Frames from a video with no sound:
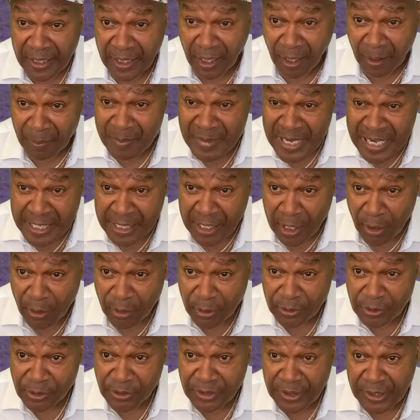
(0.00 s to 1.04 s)

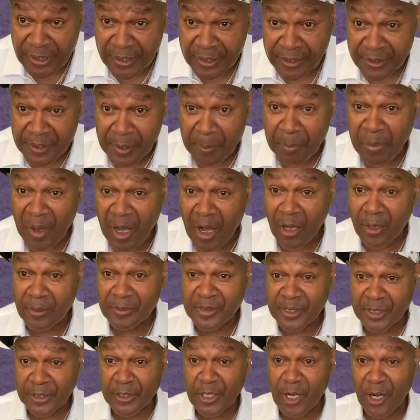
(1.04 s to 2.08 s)
Amigos, the Palms
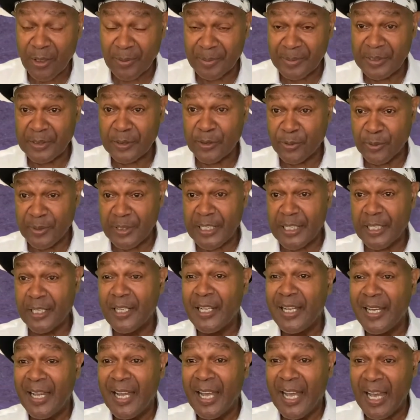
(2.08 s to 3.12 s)
in Carpinteria,
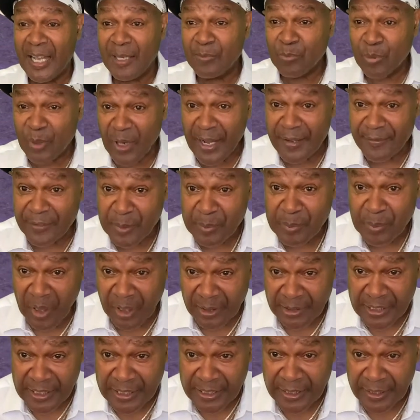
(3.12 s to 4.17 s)
and private
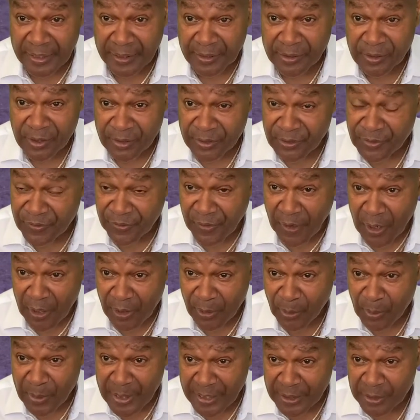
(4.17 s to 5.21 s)
party gigs as far
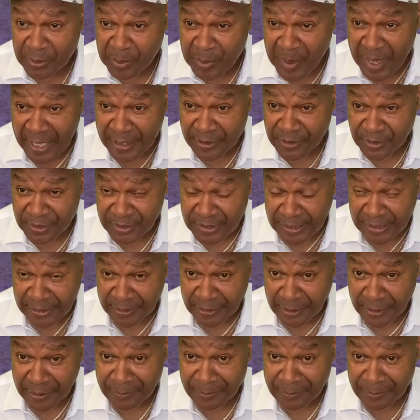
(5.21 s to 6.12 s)
away as Pasadena.